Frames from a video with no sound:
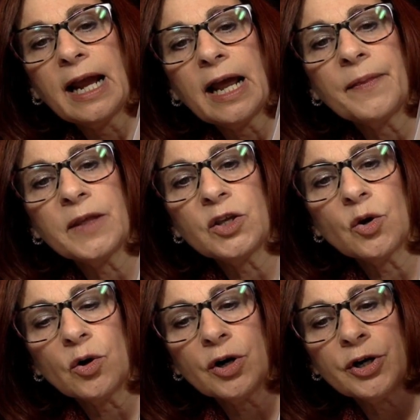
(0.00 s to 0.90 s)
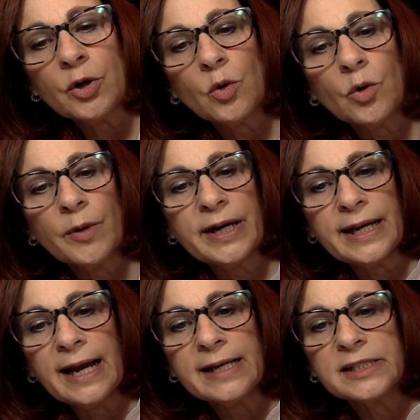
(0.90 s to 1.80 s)
And the yarn already
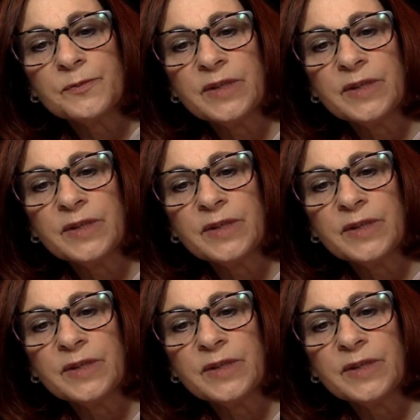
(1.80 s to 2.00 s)
has